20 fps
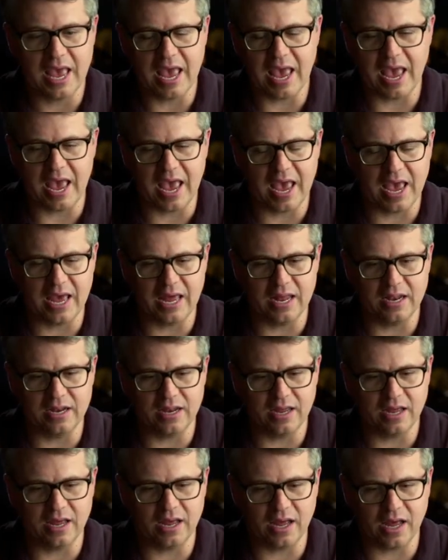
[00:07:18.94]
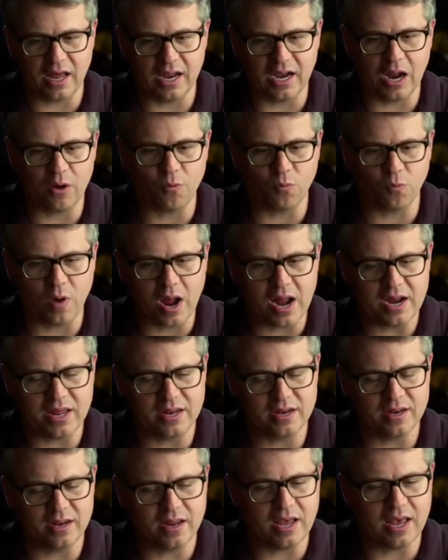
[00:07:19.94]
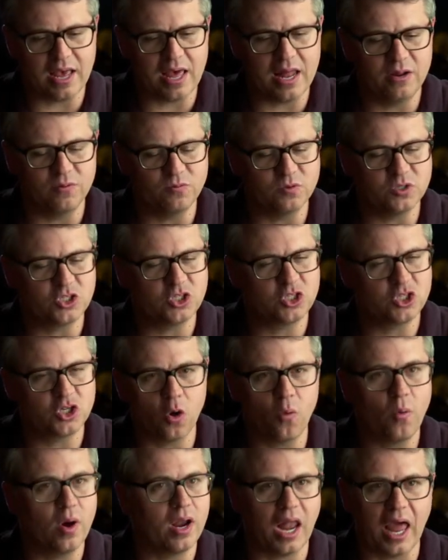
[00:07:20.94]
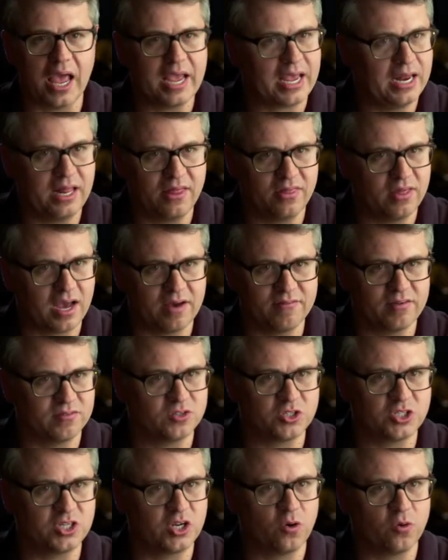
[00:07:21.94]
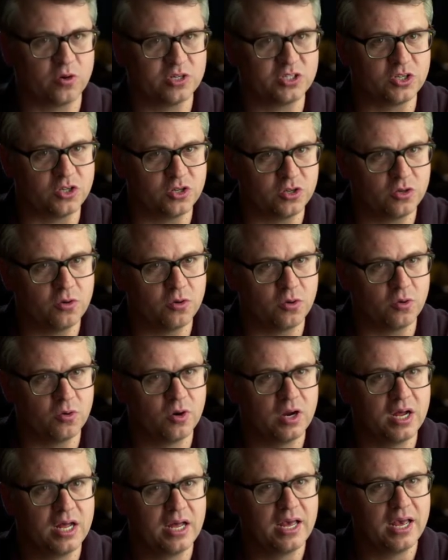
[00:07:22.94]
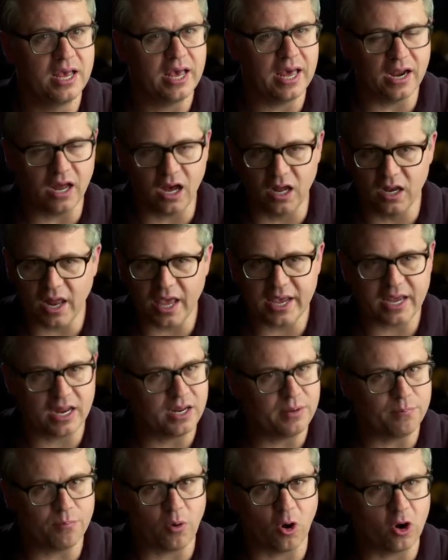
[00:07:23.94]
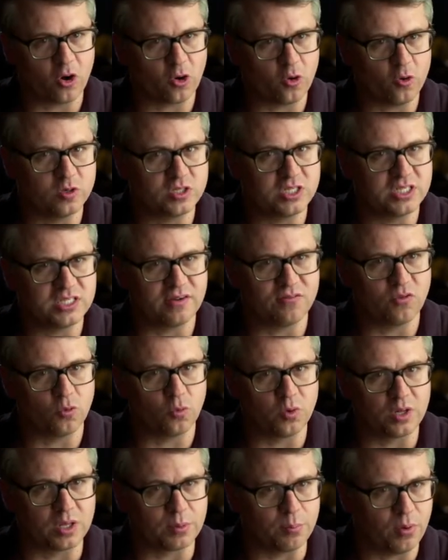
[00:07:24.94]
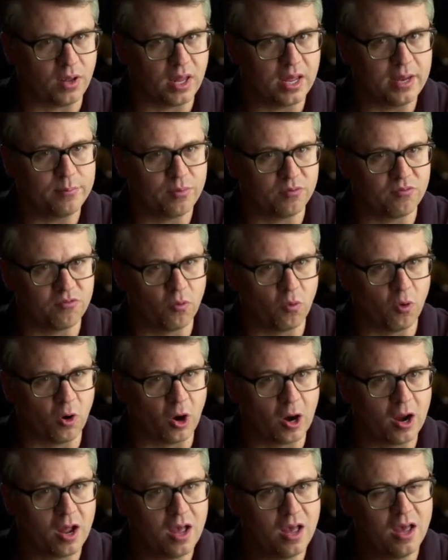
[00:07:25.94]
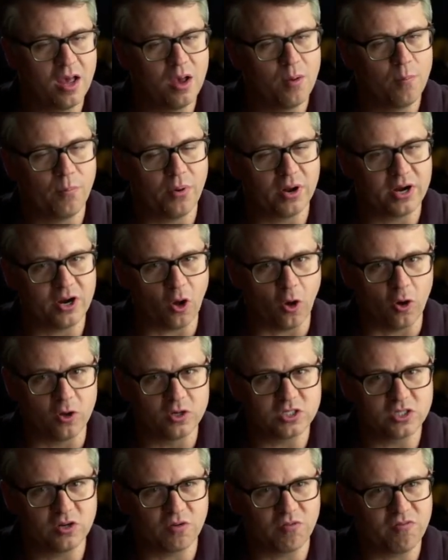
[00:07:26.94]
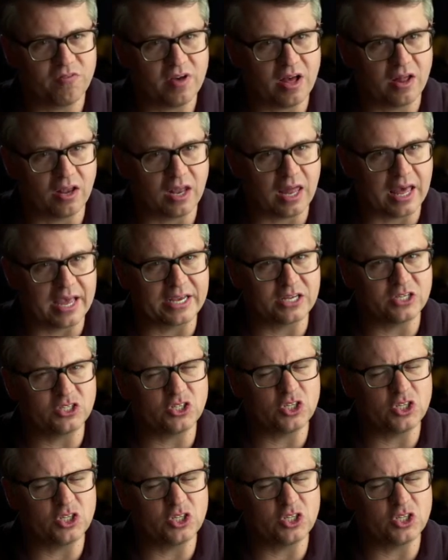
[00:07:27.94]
And I read it, and it was so unlike anything I've ever seen Chris do, and unlike any part Chris has ever really played before, but it also felt like